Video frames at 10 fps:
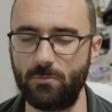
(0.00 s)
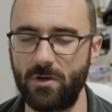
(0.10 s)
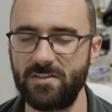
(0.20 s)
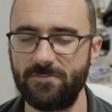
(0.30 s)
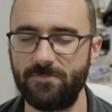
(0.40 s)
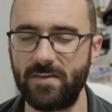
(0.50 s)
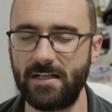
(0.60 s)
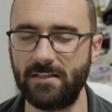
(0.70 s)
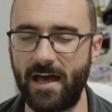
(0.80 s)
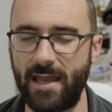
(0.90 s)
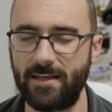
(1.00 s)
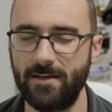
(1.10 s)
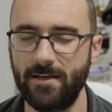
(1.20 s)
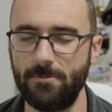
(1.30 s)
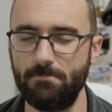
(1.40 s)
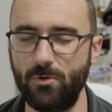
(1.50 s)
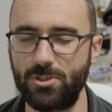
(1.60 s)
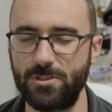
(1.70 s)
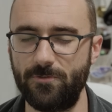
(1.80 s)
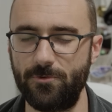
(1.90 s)
What does it feel like,
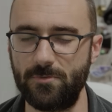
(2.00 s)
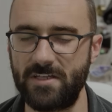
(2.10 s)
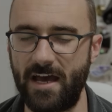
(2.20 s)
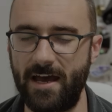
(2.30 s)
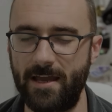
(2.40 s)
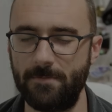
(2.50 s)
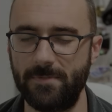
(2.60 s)
motion through time?